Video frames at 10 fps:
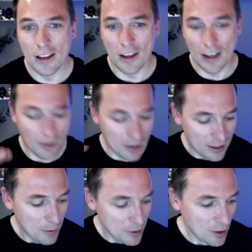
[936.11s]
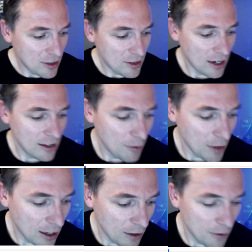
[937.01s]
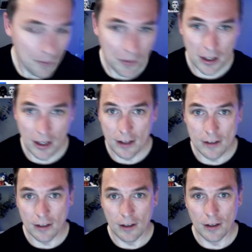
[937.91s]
okay, so the demonstration that I did right now is